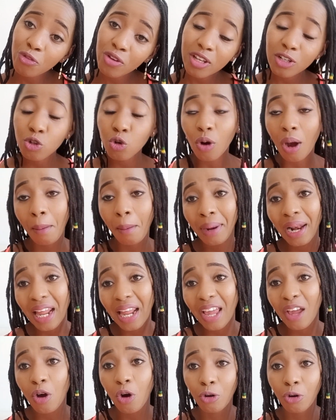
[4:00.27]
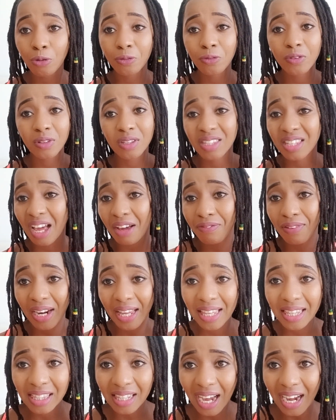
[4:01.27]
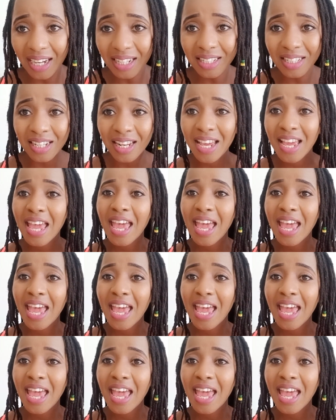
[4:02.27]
to a play, or stuff like that.